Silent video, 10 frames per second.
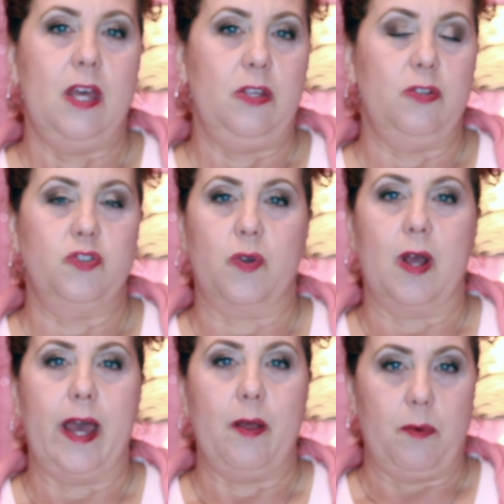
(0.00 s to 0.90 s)
you
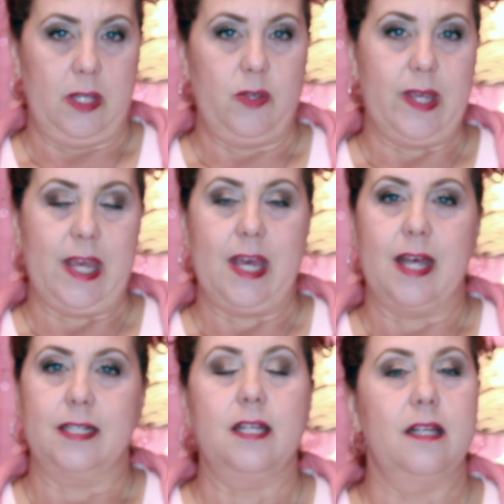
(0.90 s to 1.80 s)
try what you
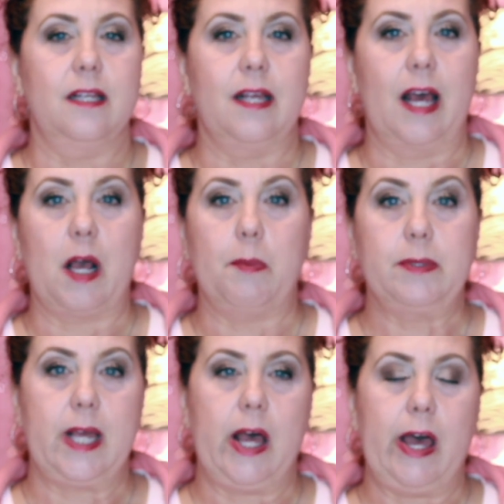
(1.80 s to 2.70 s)
get a
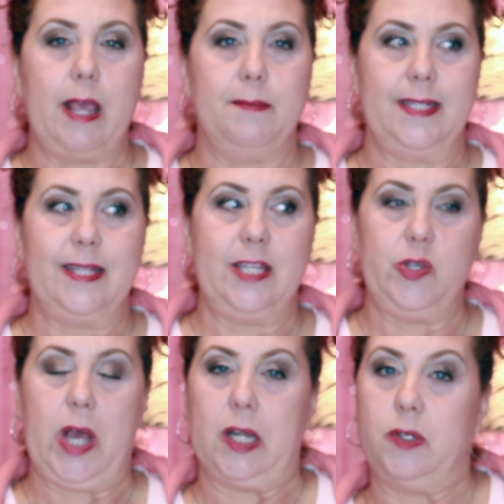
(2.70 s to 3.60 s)
couple times and then
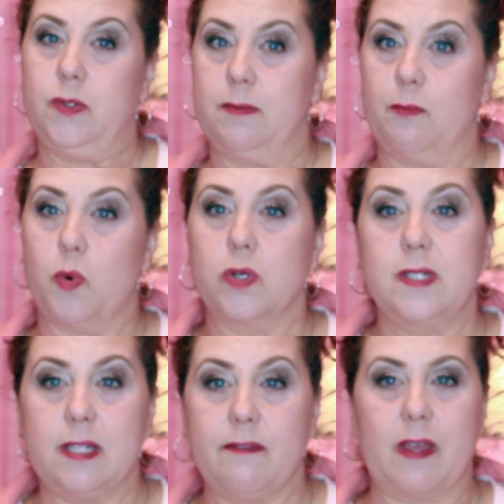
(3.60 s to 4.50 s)
you got new more
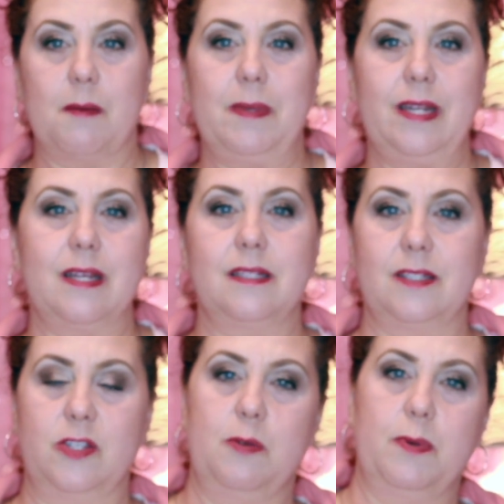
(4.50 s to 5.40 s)
stuff coming in
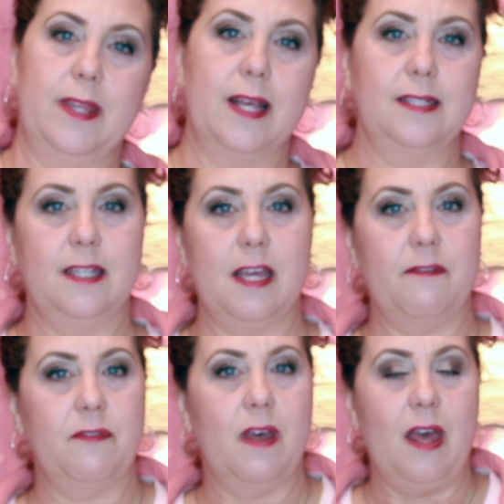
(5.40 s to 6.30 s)
so you put that
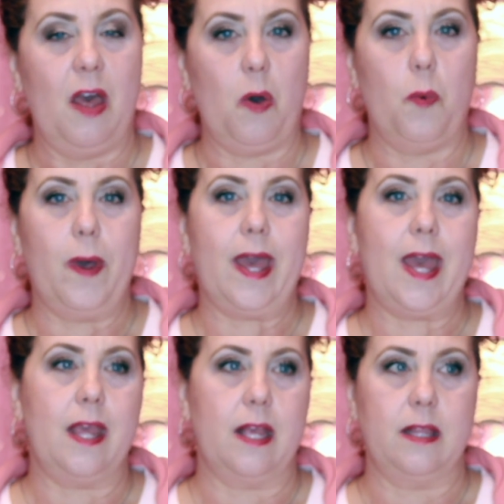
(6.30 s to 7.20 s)
stuff
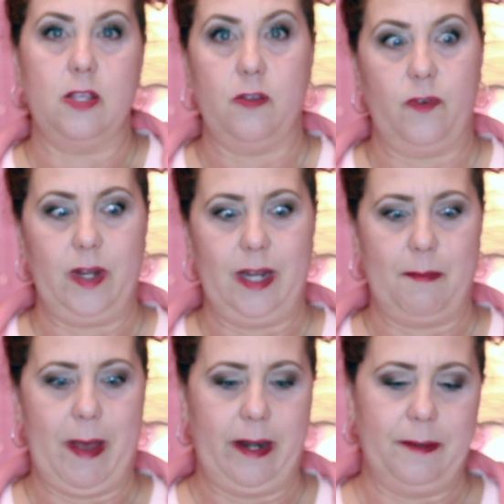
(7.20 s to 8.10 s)
away and then you forget
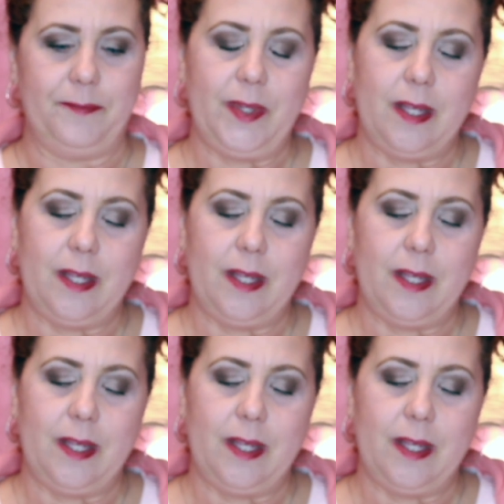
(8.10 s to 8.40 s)
about it.